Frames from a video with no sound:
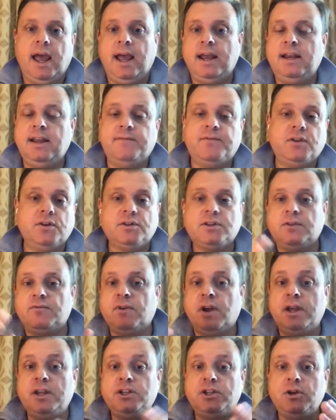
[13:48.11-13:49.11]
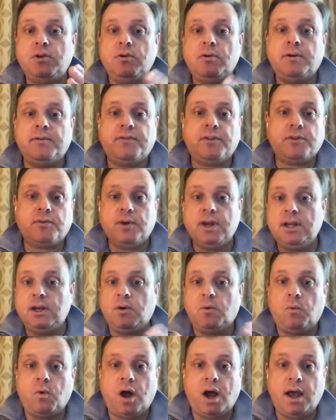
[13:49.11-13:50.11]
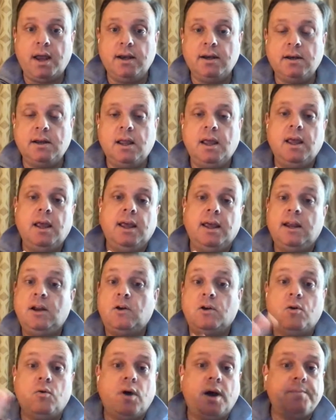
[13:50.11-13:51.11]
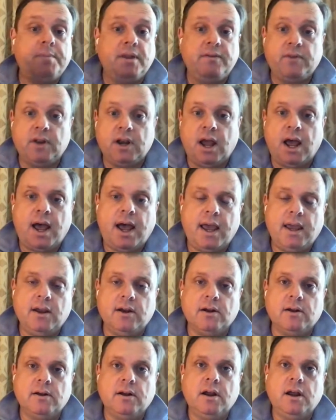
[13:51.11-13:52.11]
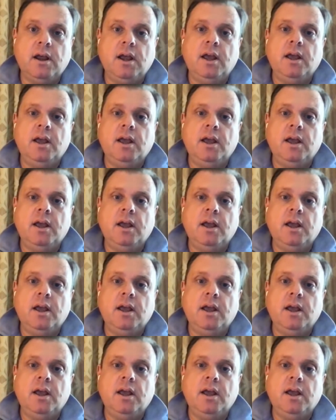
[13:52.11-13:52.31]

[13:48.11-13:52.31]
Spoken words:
and if there's a ratio of 3 to 1, it'll go up even higher,